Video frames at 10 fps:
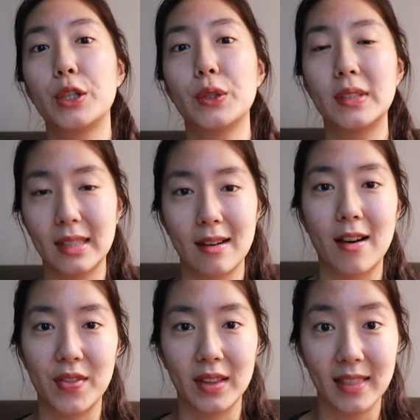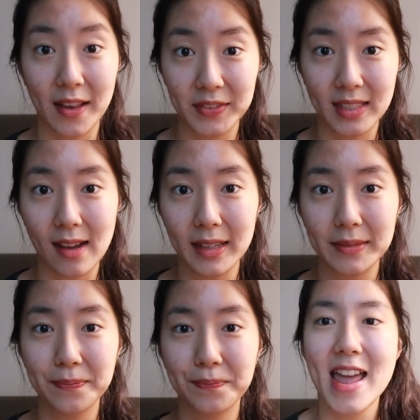to sit on the left side.
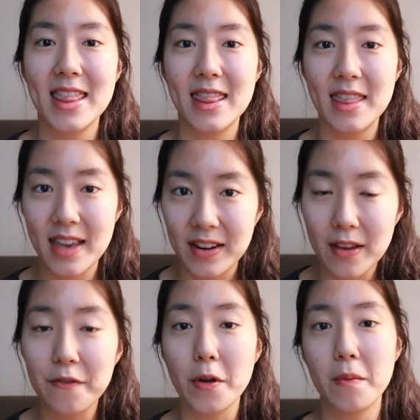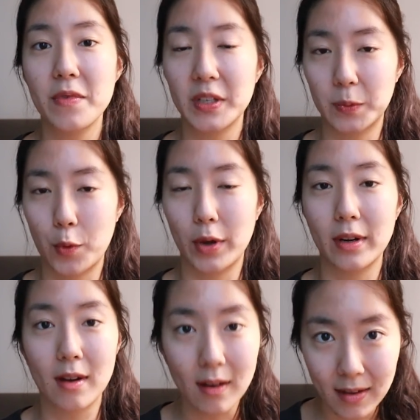And then from this
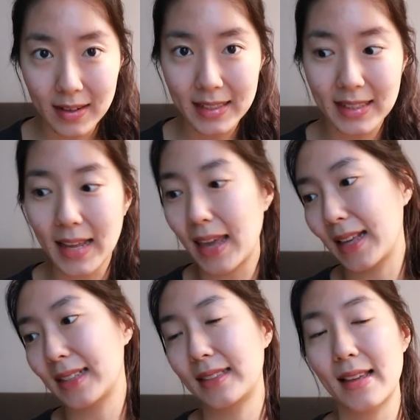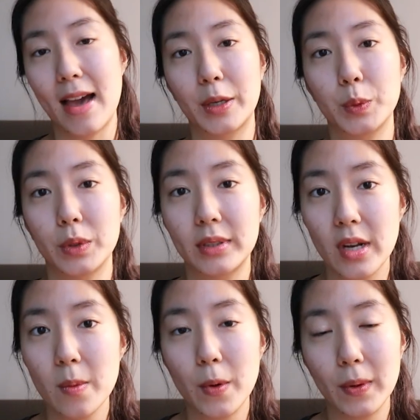point on is the actual
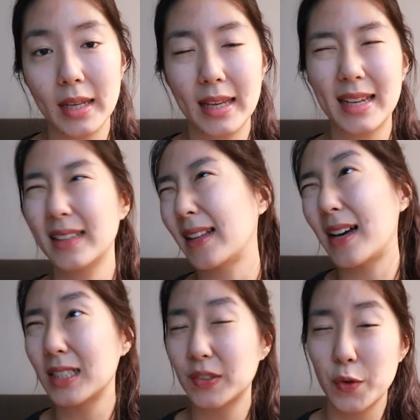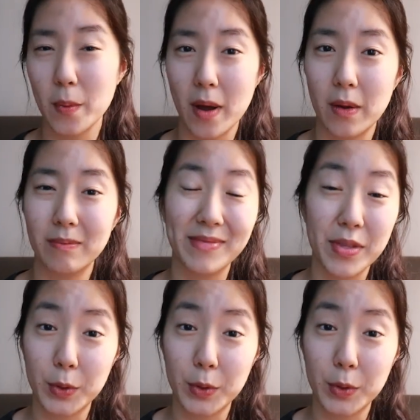ceremony. It lasts for about